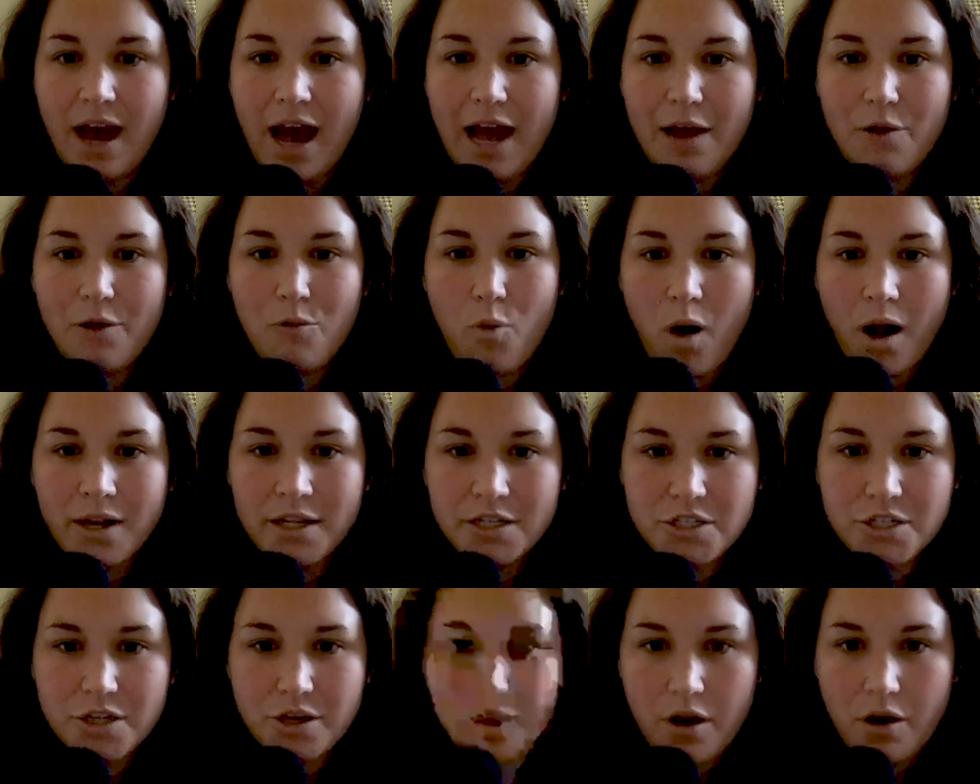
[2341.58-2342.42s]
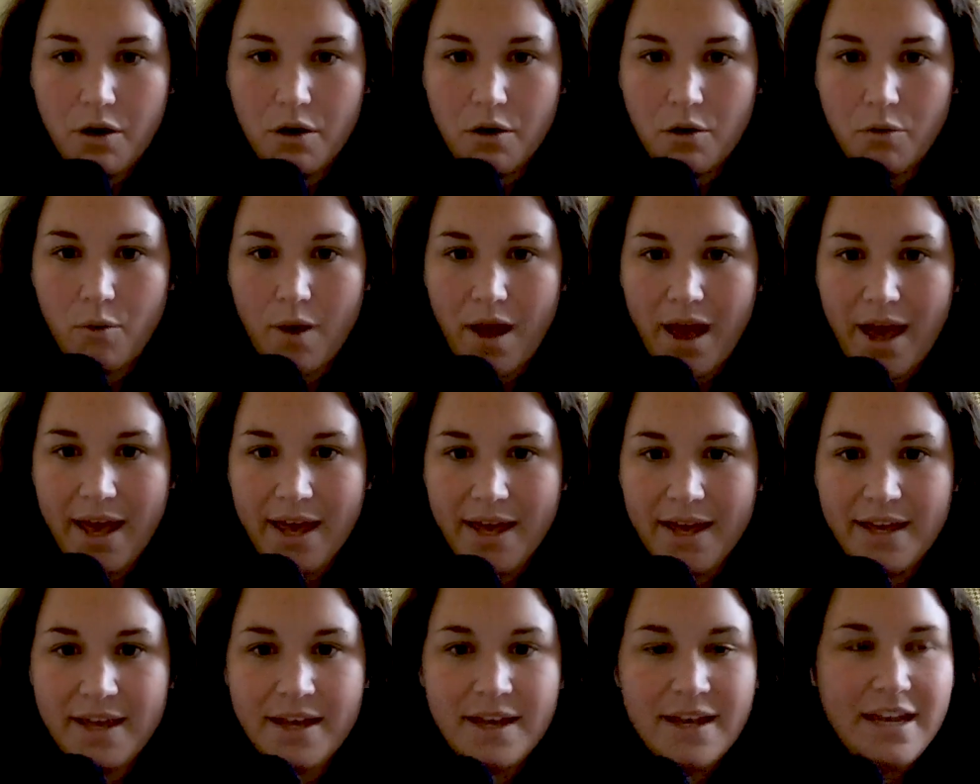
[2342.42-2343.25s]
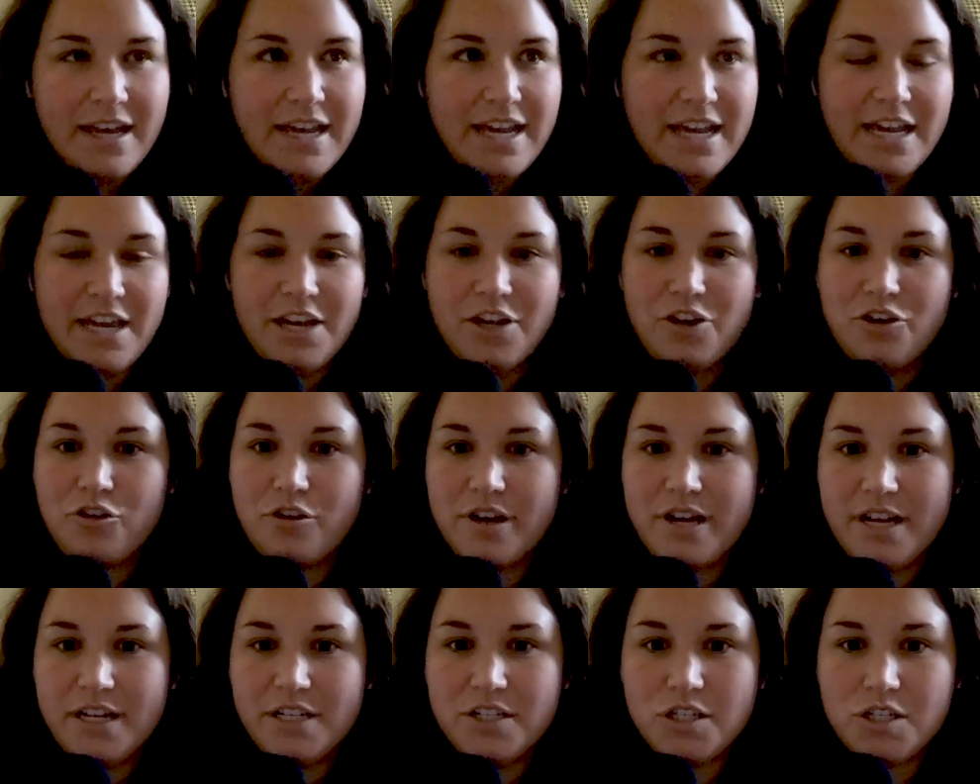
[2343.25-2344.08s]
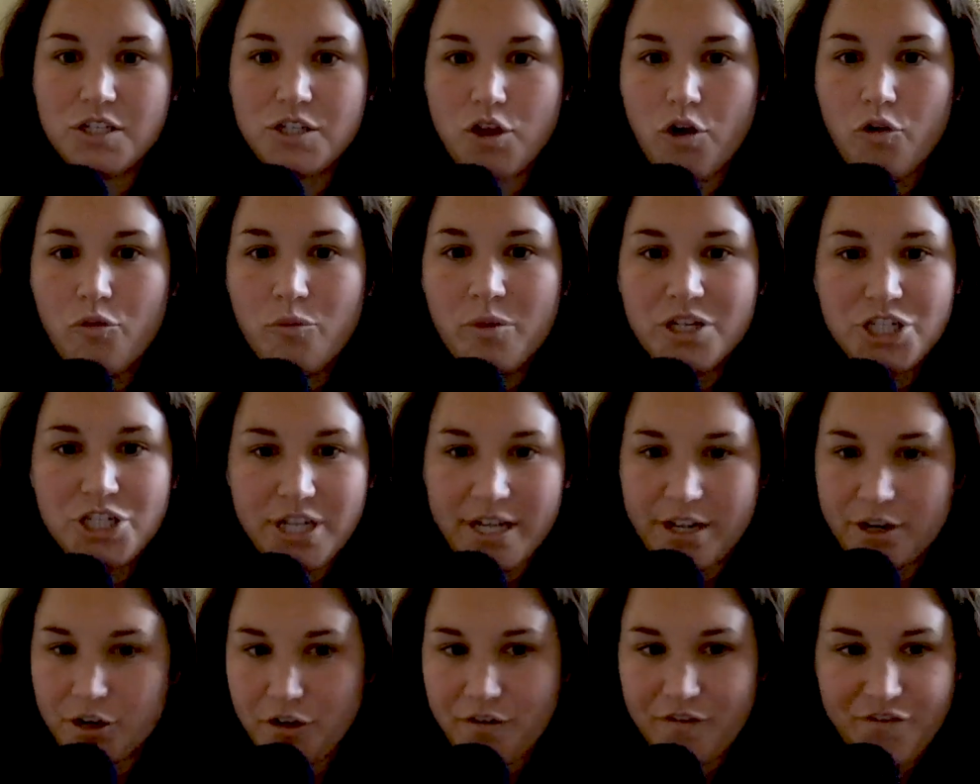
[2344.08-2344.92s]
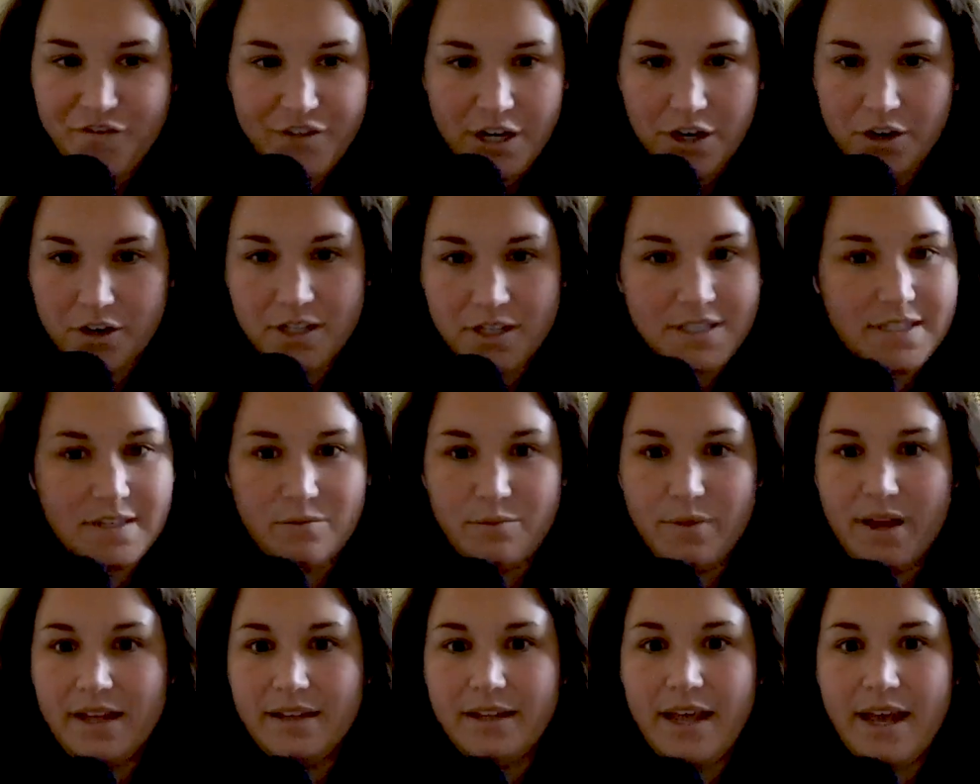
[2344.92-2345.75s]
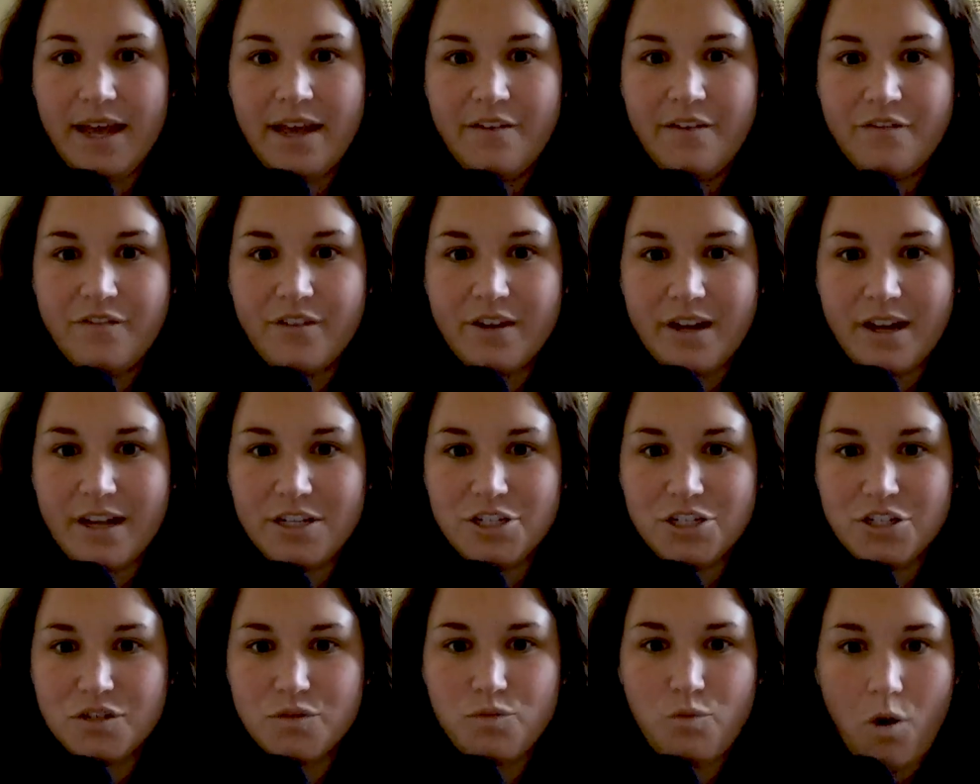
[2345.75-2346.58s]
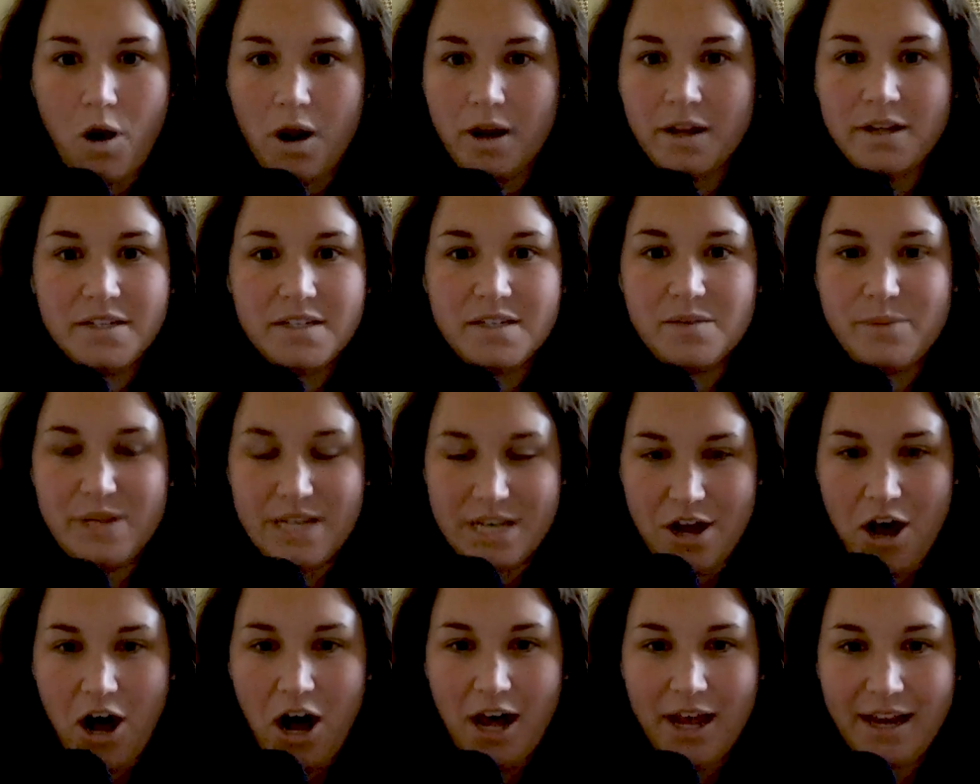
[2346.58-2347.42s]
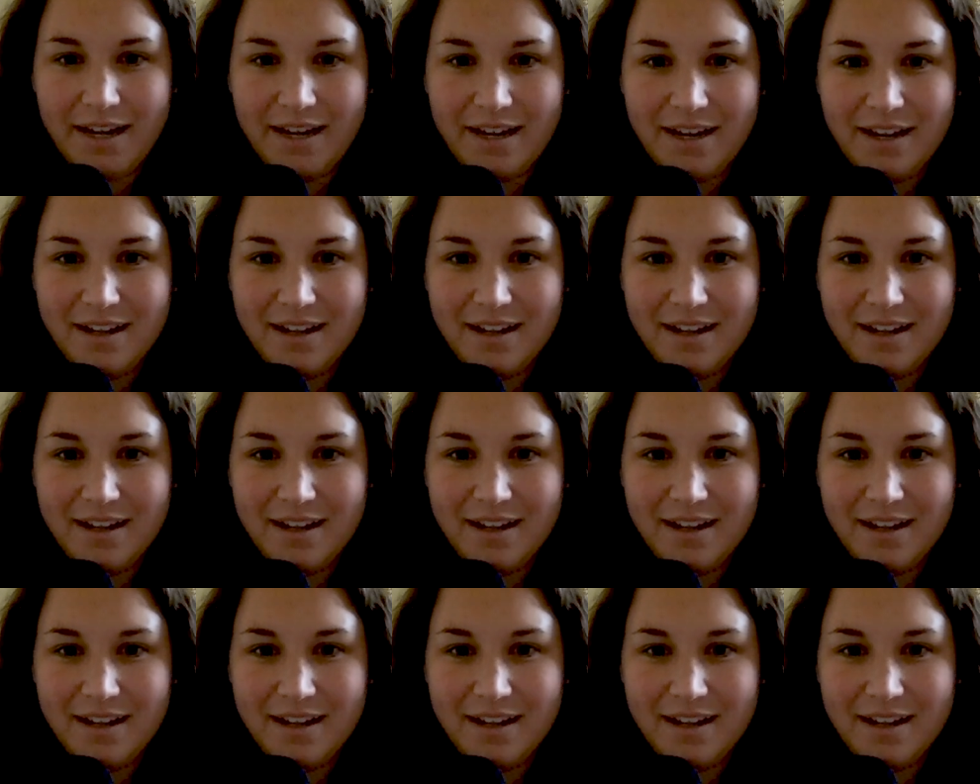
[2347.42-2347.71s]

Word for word: I want it to go away. It creates so much interference in my life, and I just want it to be gone.